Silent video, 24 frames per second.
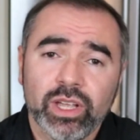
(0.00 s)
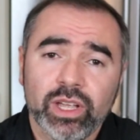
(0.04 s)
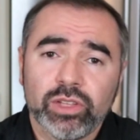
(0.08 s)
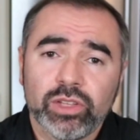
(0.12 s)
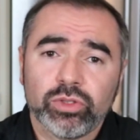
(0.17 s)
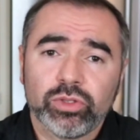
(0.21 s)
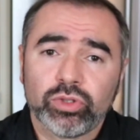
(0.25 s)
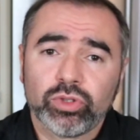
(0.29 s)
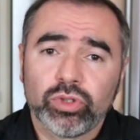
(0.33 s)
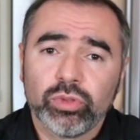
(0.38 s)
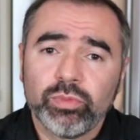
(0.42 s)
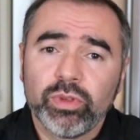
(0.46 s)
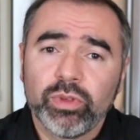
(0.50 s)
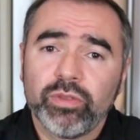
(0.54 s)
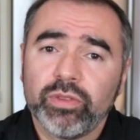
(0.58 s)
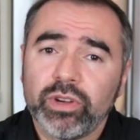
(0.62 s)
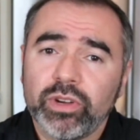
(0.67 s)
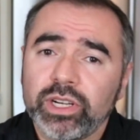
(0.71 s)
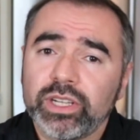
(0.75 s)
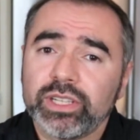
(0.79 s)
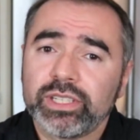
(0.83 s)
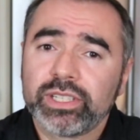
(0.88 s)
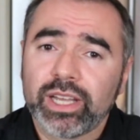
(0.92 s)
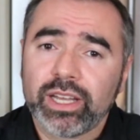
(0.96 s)
So it should be a
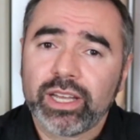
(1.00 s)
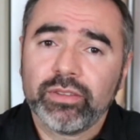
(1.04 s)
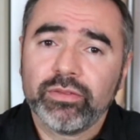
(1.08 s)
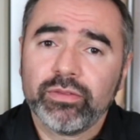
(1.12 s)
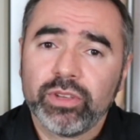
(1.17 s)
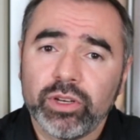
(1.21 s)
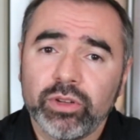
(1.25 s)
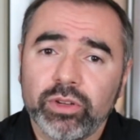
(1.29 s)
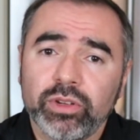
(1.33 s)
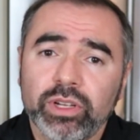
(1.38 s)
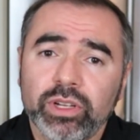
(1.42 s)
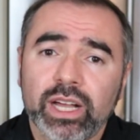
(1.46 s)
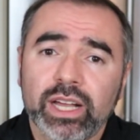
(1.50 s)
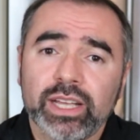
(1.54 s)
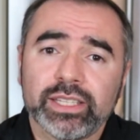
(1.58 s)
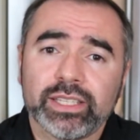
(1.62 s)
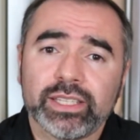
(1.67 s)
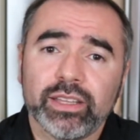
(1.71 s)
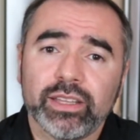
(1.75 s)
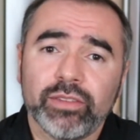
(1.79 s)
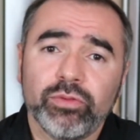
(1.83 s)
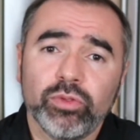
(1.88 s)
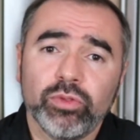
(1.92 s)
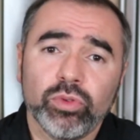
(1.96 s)
very exciting video,
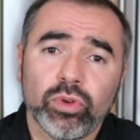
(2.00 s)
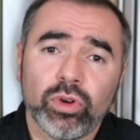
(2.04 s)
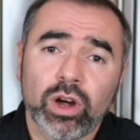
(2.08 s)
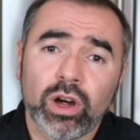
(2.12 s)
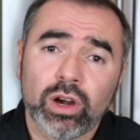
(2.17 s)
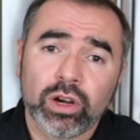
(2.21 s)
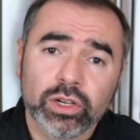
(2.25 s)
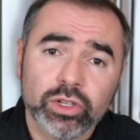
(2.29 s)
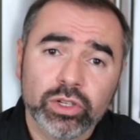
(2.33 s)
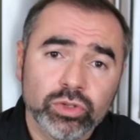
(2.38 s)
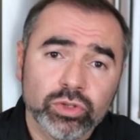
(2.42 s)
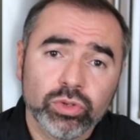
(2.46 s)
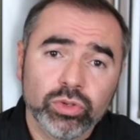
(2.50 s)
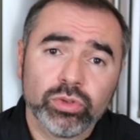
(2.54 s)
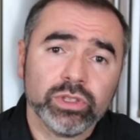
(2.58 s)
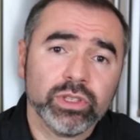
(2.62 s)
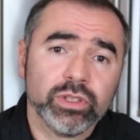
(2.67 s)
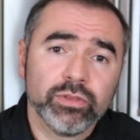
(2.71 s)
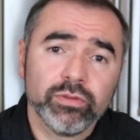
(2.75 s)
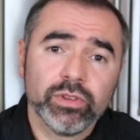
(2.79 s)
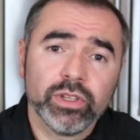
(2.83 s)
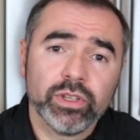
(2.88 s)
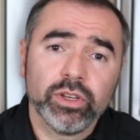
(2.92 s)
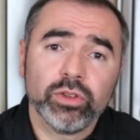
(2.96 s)
guys. If you are enjoying the
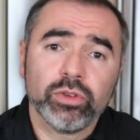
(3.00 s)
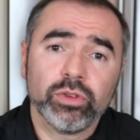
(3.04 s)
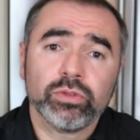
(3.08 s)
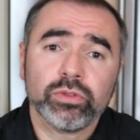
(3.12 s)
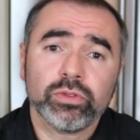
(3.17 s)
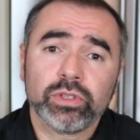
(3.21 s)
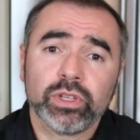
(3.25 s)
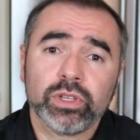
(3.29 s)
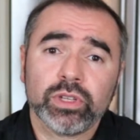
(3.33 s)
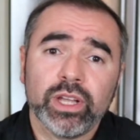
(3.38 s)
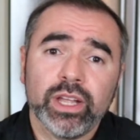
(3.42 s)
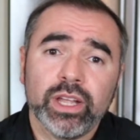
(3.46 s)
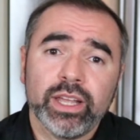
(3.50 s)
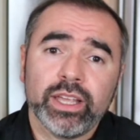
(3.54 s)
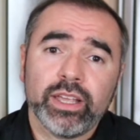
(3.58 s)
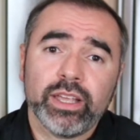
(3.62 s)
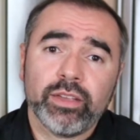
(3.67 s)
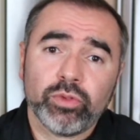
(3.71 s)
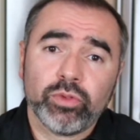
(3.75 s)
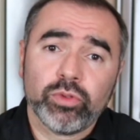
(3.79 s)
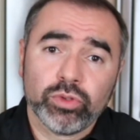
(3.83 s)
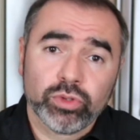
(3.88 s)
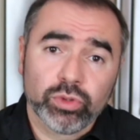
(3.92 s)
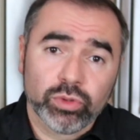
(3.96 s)
videos,
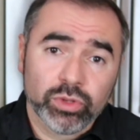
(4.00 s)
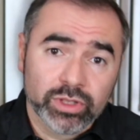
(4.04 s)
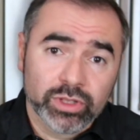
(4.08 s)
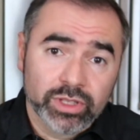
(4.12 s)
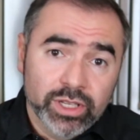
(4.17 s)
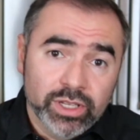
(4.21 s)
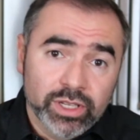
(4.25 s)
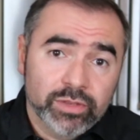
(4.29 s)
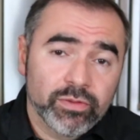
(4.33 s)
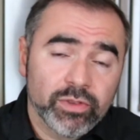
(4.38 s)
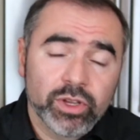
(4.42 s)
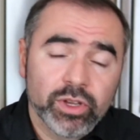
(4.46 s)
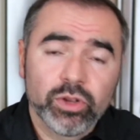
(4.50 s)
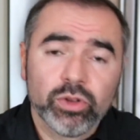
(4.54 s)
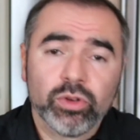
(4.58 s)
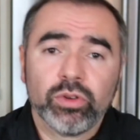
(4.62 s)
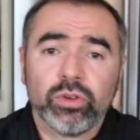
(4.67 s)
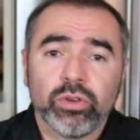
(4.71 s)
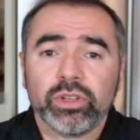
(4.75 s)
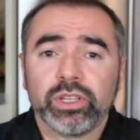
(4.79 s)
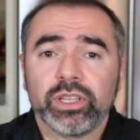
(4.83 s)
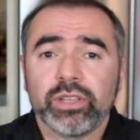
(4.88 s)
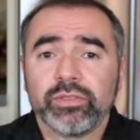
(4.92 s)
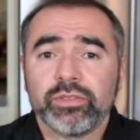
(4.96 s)
if you're enjoying this
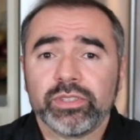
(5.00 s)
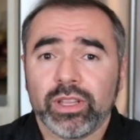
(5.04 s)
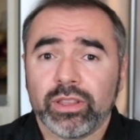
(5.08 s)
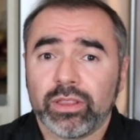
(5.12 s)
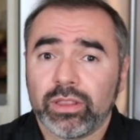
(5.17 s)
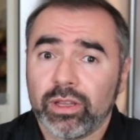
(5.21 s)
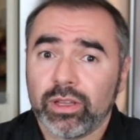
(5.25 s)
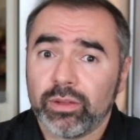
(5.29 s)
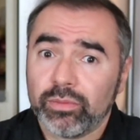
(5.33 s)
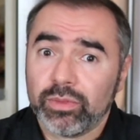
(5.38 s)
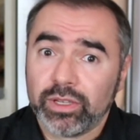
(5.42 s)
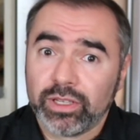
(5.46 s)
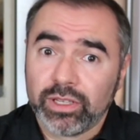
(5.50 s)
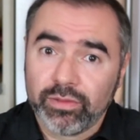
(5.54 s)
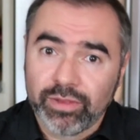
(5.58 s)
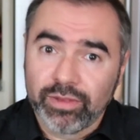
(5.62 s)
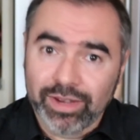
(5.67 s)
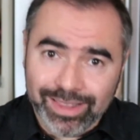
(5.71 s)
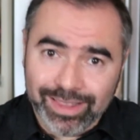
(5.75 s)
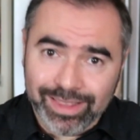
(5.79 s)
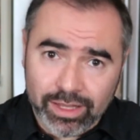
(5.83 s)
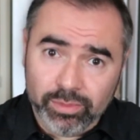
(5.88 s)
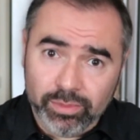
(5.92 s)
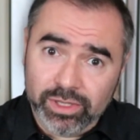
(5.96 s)
video, give it a
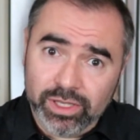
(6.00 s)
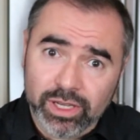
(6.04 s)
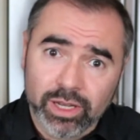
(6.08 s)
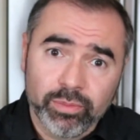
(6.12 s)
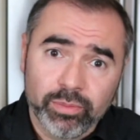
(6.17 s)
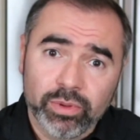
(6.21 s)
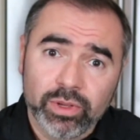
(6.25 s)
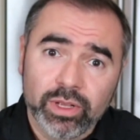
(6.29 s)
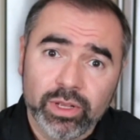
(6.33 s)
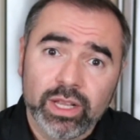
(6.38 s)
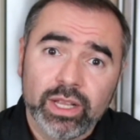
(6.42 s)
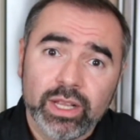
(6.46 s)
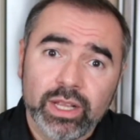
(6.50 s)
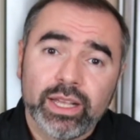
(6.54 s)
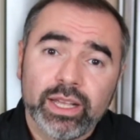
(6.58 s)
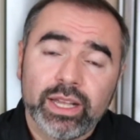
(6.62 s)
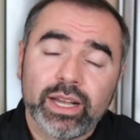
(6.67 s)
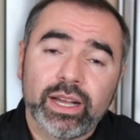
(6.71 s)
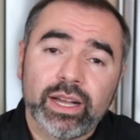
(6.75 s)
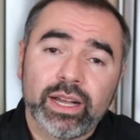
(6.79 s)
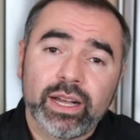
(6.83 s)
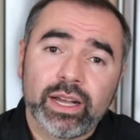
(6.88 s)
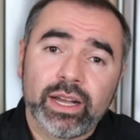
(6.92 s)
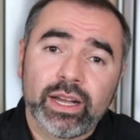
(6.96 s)
thumbs up.
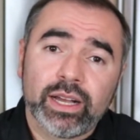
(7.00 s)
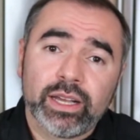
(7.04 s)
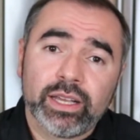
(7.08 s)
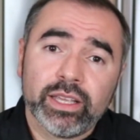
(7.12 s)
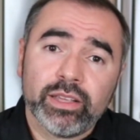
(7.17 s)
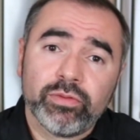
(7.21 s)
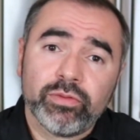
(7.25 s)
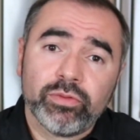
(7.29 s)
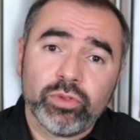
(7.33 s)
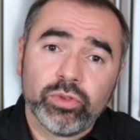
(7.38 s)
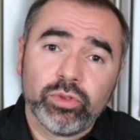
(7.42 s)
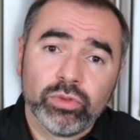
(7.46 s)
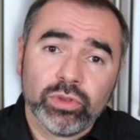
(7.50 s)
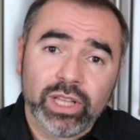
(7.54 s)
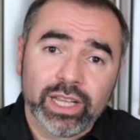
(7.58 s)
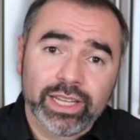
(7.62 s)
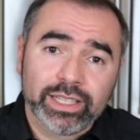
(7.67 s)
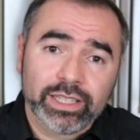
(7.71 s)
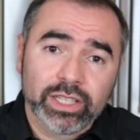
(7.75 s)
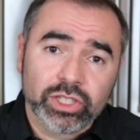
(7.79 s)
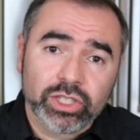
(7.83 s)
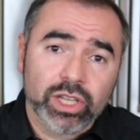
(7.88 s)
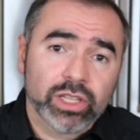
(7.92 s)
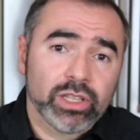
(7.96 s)
If you
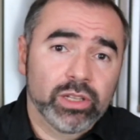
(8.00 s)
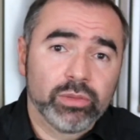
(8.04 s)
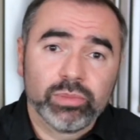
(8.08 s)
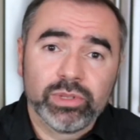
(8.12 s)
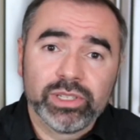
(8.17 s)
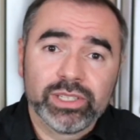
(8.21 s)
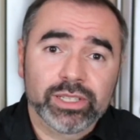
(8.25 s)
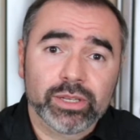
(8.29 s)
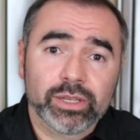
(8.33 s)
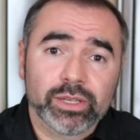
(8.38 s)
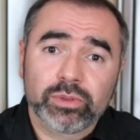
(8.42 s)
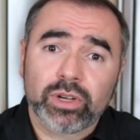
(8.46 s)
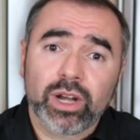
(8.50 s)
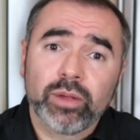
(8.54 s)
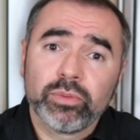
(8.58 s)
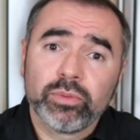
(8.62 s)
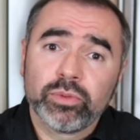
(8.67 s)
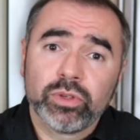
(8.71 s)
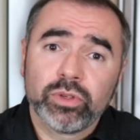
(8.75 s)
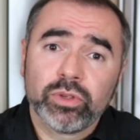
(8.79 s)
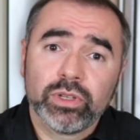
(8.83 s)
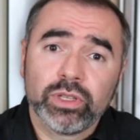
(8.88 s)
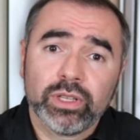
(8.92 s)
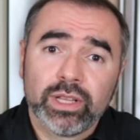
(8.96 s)
like the channel, please subscribe
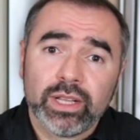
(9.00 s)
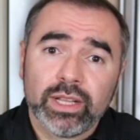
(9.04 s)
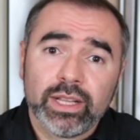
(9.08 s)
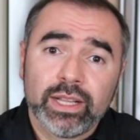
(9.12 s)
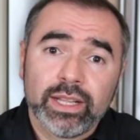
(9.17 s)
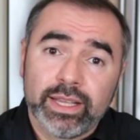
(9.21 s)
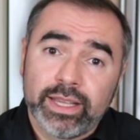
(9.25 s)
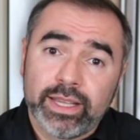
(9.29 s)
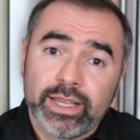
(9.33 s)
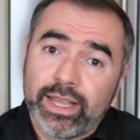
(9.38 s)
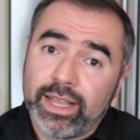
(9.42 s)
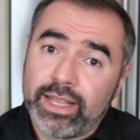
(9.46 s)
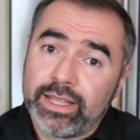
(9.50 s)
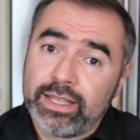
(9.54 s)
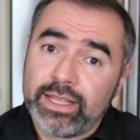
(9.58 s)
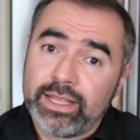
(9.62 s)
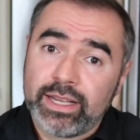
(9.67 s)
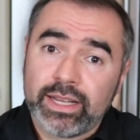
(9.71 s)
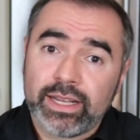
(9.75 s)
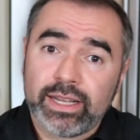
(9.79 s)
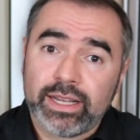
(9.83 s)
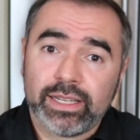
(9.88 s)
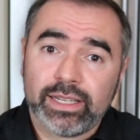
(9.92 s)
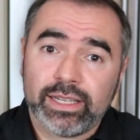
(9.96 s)
to it, and
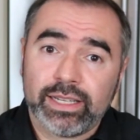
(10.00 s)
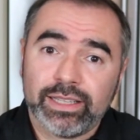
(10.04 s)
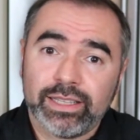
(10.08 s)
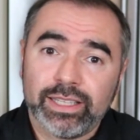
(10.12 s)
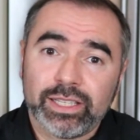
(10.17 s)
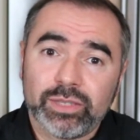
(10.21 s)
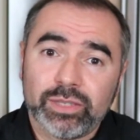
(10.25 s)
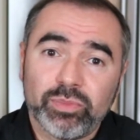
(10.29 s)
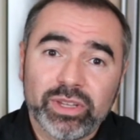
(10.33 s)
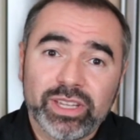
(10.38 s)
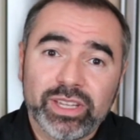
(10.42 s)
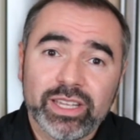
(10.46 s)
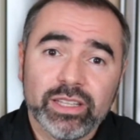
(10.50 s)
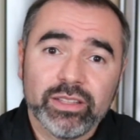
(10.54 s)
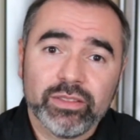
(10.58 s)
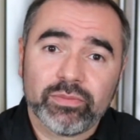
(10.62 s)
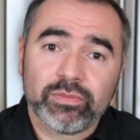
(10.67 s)
let's begin.